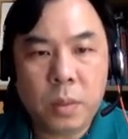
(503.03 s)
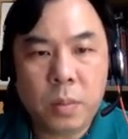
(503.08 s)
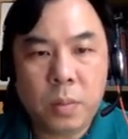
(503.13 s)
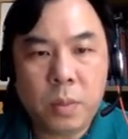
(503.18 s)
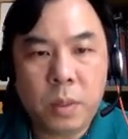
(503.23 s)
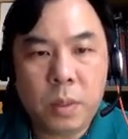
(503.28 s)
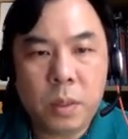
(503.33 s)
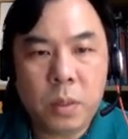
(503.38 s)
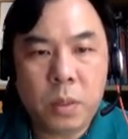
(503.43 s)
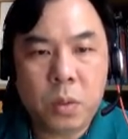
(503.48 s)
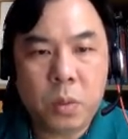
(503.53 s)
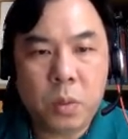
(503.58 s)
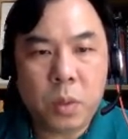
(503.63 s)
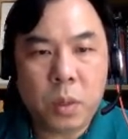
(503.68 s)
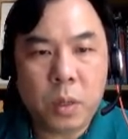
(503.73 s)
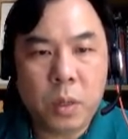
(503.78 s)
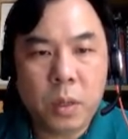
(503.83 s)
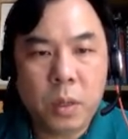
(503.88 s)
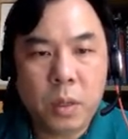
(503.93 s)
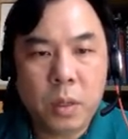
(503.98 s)
b
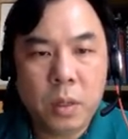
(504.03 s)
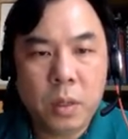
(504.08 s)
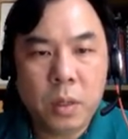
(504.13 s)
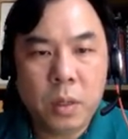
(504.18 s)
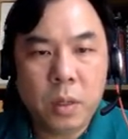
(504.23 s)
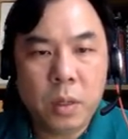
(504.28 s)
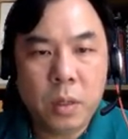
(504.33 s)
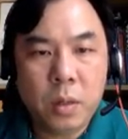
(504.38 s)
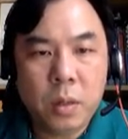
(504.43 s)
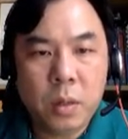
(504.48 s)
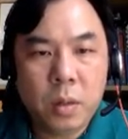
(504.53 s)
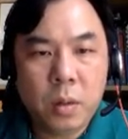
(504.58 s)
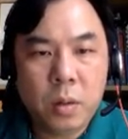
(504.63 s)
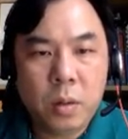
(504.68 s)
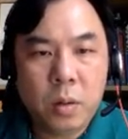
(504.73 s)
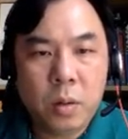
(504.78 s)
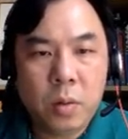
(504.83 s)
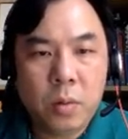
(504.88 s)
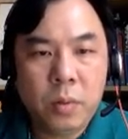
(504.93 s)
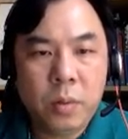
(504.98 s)
square
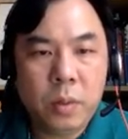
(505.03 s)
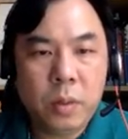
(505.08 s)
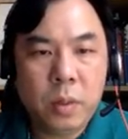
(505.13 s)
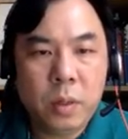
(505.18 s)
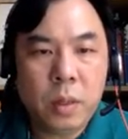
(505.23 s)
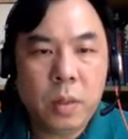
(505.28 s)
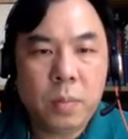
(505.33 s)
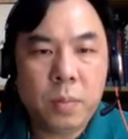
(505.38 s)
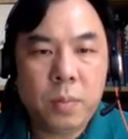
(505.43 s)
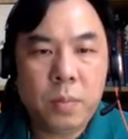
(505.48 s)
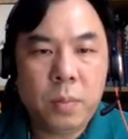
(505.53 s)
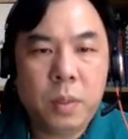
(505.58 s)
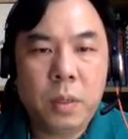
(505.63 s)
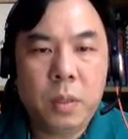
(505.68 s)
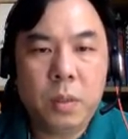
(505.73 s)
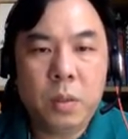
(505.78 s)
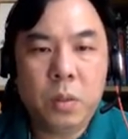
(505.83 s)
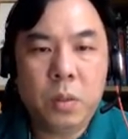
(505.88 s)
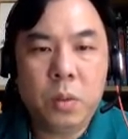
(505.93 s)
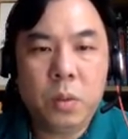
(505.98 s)
over
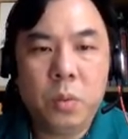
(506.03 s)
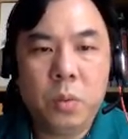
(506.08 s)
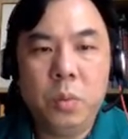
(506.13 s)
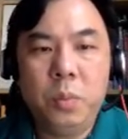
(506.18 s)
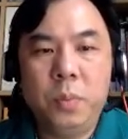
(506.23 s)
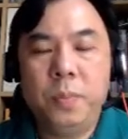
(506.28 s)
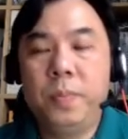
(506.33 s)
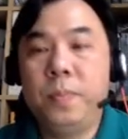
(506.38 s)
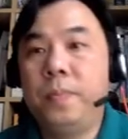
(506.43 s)
NP2.